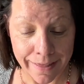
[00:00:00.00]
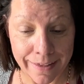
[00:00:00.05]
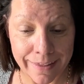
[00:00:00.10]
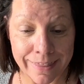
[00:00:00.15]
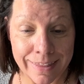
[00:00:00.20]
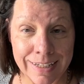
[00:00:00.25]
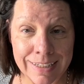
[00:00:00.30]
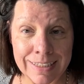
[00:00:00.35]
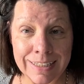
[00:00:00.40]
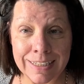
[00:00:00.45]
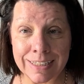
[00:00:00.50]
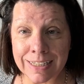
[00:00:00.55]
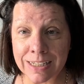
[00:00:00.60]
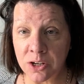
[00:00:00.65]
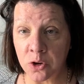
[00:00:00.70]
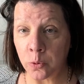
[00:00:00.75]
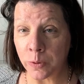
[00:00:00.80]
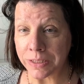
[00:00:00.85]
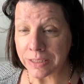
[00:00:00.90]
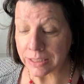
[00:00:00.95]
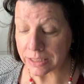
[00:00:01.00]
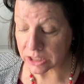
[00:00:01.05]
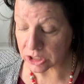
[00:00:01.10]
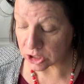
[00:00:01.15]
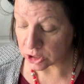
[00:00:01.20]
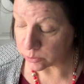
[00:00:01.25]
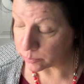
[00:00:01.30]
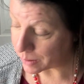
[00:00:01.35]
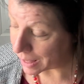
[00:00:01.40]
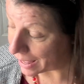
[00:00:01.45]
This is a quilt
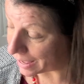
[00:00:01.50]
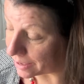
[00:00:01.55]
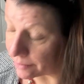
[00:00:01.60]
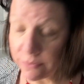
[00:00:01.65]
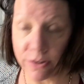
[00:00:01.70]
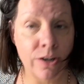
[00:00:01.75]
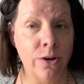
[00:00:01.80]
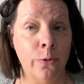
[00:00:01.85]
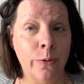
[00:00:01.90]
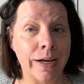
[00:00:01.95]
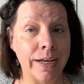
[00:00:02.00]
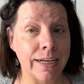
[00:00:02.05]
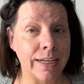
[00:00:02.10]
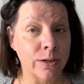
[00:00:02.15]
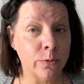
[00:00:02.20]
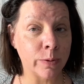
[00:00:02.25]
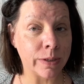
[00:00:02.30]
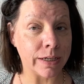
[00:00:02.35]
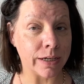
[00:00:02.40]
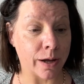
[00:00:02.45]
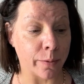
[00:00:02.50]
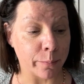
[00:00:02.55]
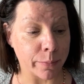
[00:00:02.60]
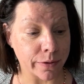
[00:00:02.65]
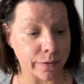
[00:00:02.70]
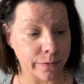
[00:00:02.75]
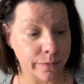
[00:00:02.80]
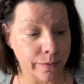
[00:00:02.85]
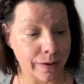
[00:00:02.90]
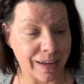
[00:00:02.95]
tube. I have no idea what
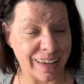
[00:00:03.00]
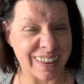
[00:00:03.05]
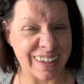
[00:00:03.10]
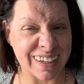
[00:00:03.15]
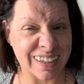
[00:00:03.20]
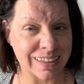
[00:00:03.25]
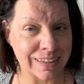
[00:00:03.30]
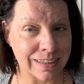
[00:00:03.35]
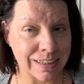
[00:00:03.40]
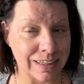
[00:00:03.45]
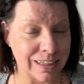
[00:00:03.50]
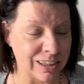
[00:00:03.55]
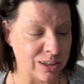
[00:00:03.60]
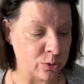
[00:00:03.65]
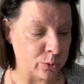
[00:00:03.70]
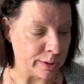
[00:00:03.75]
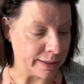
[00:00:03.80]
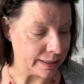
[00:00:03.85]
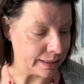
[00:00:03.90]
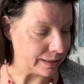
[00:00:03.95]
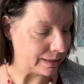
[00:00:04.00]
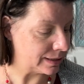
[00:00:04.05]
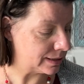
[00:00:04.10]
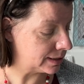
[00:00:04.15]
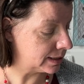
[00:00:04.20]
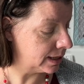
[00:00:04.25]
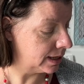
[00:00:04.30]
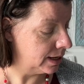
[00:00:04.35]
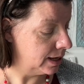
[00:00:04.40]
number. I think it's in the 20s.